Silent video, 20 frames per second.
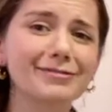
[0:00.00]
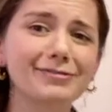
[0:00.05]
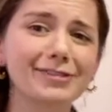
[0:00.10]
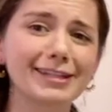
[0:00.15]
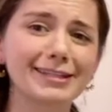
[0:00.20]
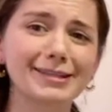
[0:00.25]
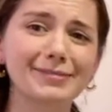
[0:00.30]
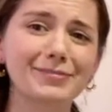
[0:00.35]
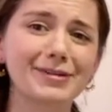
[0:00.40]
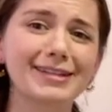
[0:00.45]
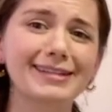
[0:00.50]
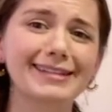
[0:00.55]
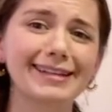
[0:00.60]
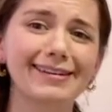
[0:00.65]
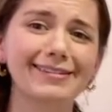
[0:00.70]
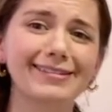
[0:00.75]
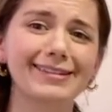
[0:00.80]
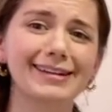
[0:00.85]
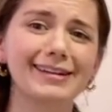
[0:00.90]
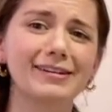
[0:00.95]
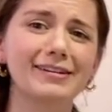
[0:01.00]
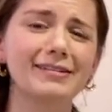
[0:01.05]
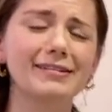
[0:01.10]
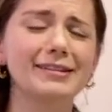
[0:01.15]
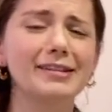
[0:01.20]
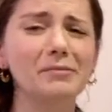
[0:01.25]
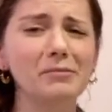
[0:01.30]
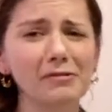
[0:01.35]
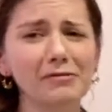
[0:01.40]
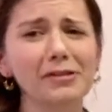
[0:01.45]
recipes out there,
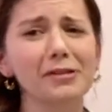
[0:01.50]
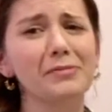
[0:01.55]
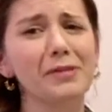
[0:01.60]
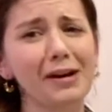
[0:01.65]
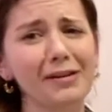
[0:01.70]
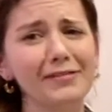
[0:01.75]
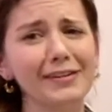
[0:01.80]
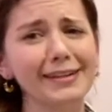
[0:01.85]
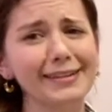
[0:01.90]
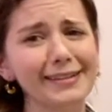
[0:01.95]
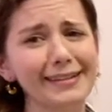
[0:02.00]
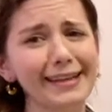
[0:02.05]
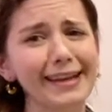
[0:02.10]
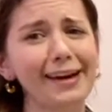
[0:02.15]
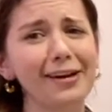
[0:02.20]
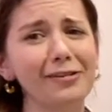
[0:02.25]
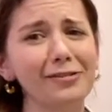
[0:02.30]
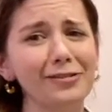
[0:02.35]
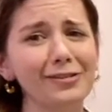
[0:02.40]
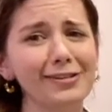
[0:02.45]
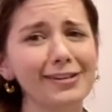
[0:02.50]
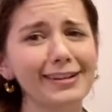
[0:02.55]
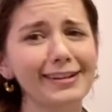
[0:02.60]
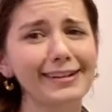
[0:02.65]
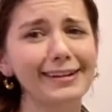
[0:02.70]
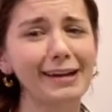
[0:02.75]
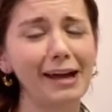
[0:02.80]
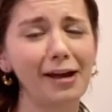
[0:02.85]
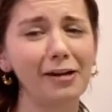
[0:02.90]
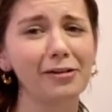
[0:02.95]
some of them obviously healthier
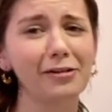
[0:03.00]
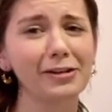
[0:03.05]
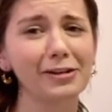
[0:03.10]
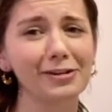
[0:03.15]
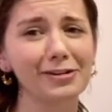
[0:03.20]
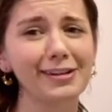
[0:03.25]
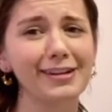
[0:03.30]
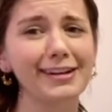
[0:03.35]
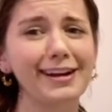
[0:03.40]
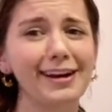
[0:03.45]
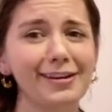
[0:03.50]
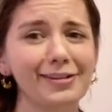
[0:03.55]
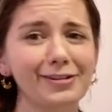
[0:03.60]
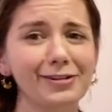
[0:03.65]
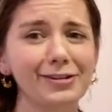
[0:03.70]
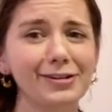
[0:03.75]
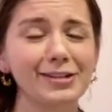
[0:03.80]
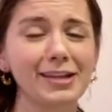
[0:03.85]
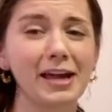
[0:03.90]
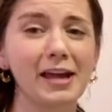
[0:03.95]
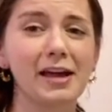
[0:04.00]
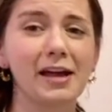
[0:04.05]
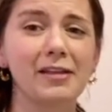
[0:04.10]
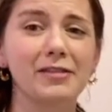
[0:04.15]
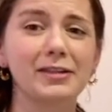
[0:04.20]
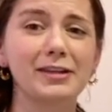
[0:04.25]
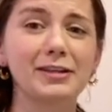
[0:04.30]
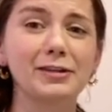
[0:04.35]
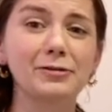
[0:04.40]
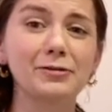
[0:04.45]
than others,
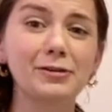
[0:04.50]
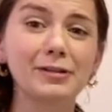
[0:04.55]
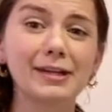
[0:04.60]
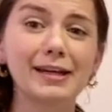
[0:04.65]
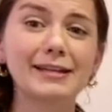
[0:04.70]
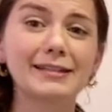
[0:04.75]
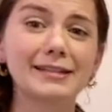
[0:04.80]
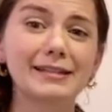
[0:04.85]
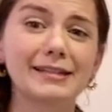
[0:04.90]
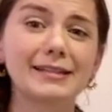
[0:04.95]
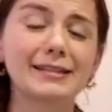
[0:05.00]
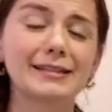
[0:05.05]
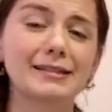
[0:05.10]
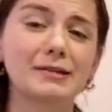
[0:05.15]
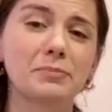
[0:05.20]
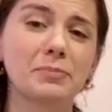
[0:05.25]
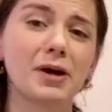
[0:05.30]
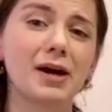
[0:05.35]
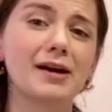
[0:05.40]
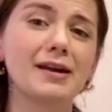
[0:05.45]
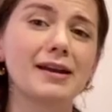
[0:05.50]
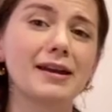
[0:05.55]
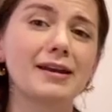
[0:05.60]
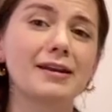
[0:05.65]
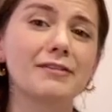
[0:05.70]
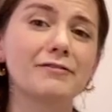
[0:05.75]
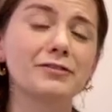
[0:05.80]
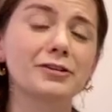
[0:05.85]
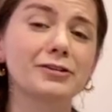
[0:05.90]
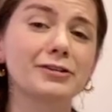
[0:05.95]
that utilize an Instant Pot. And
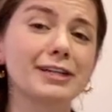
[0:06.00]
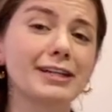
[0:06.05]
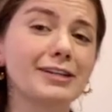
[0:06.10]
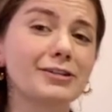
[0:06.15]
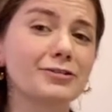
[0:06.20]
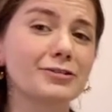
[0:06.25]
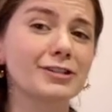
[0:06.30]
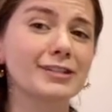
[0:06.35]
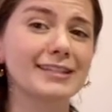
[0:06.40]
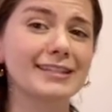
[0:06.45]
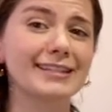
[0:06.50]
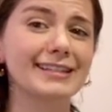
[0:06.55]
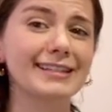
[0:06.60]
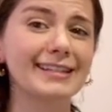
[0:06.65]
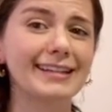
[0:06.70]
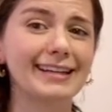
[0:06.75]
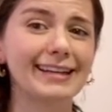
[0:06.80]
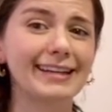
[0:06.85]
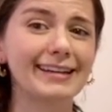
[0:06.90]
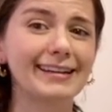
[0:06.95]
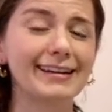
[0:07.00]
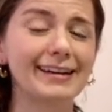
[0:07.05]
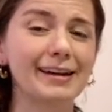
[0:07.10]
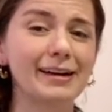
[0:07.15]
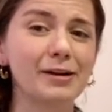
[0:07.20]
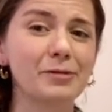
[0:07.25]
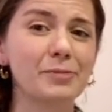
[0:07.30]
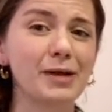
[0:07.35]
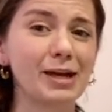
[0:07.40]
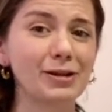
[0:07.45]
if you're interested in
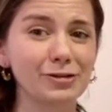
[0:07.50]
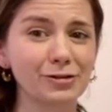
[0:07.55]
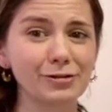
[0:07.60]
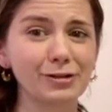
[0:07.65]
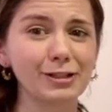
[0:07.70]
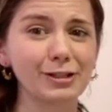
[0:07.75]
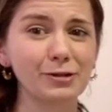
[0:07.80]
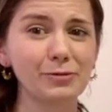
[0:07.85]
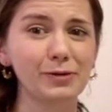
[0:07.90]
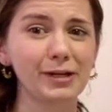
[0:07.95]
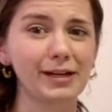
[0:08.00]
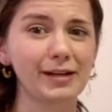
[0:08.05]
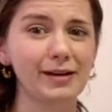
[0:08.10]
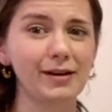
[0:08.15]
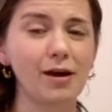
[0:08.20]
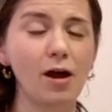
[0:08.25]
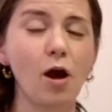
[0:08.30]
entering to win,